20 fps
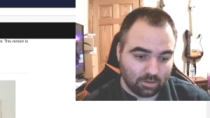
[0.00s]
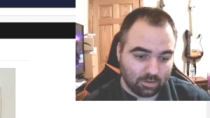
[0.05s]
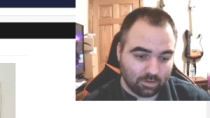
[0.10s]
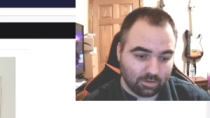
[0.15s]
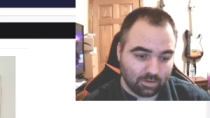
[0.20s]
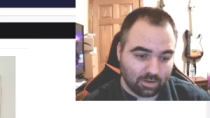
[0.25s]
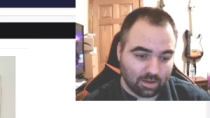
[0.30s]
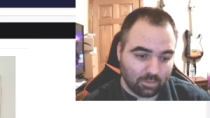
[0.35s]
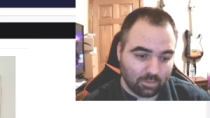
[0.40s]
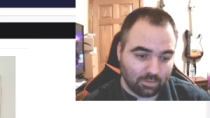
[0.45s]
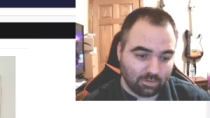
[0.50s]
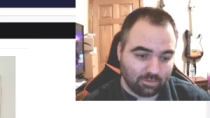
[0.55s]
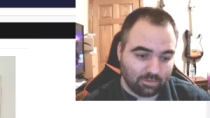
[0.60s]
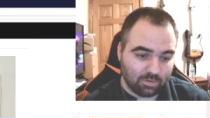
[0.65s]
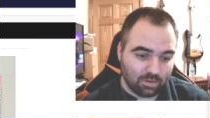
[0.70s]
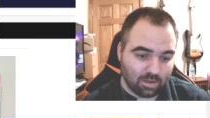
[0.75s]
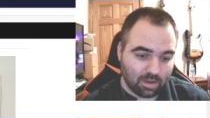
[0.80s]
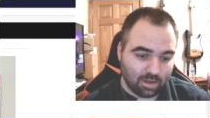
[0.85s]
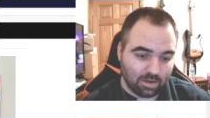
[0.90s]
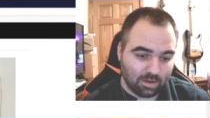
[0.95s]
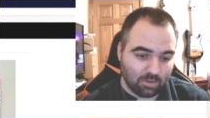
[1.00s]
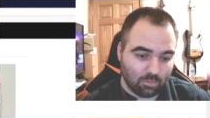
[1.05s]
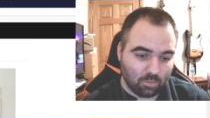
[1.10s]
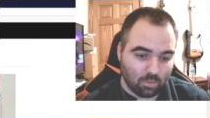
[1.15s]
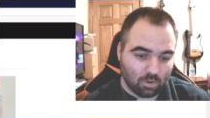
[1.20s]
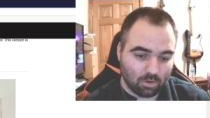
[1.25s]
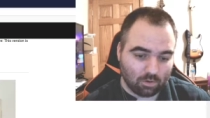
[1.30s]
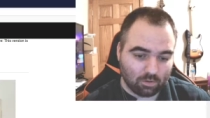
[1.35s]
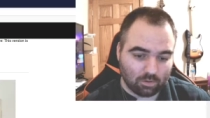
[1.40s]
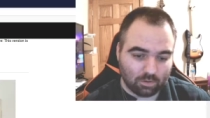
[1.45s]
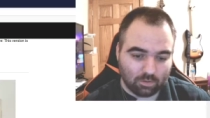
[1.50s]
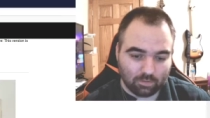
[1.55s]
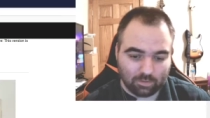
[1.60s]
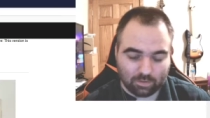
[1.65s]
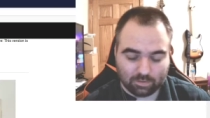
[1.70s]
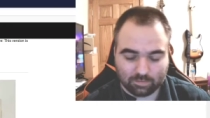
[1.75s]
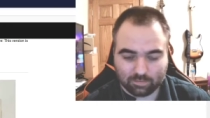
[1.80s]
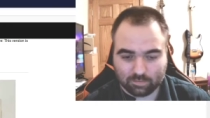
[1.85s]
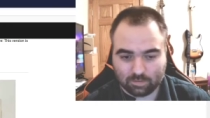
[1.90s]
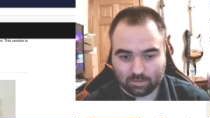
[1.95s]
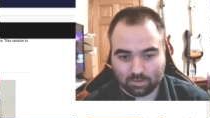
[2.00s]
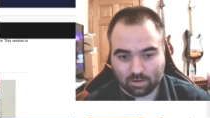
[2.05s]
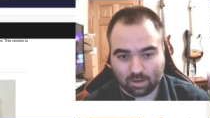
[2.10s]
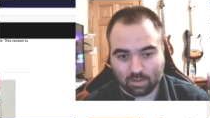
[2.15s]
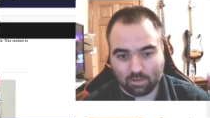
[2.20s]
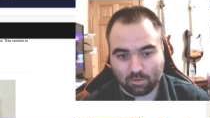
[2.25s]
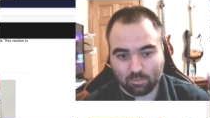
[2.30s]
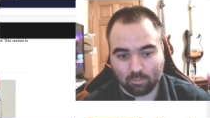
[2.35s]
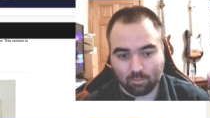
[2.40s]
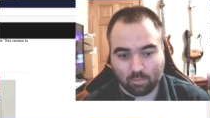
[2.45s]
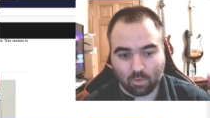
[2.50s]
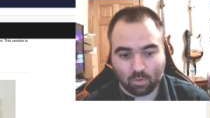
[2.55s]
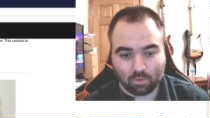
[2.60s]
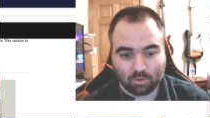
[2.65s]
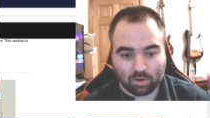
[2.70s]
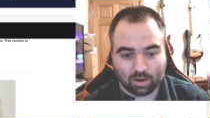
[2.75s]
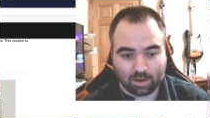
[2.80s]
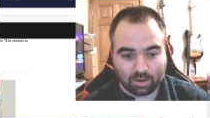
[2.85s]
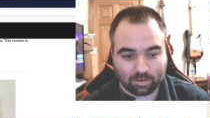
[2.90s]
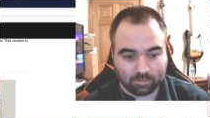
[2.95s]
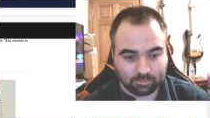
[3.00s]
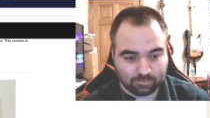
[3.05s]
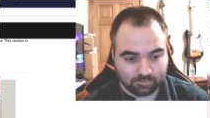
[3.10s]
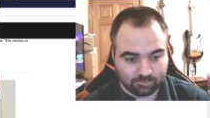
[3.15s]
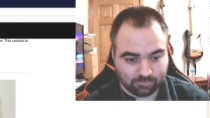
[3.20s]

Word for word: Now we see Andy Warhol. This is another moron.